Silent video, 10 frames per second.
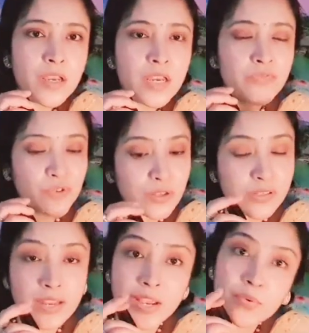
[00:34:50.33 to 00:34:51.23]
It falls
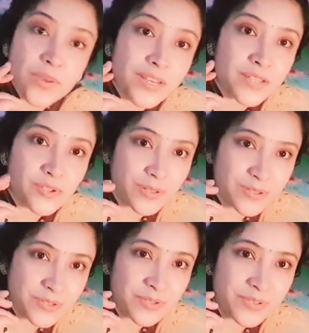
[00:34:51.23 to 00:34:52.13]
in Aquarius
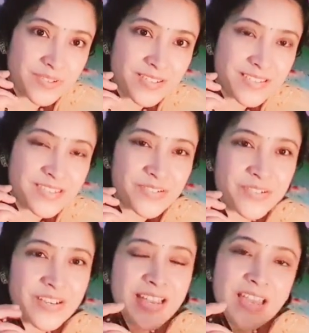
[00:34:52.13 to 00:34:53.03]
also. So